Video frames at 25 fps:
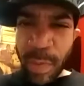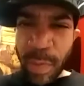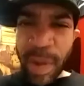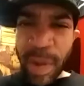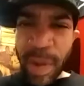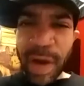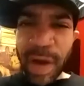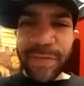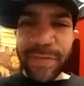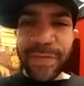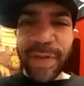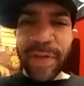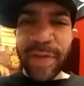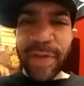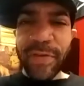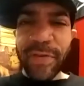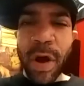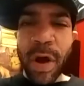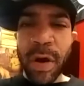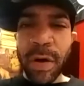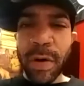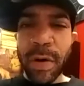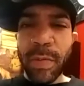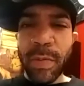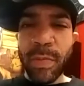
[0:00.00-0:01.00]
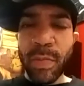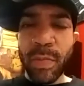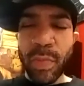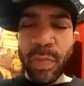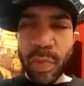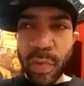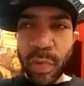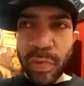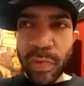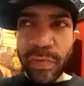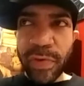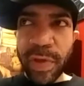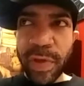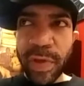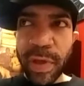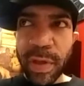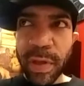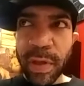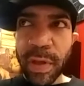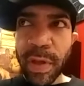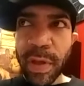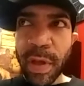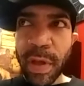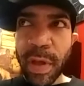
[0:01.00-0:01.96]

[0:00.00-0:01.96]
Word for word: a favorite horror movie,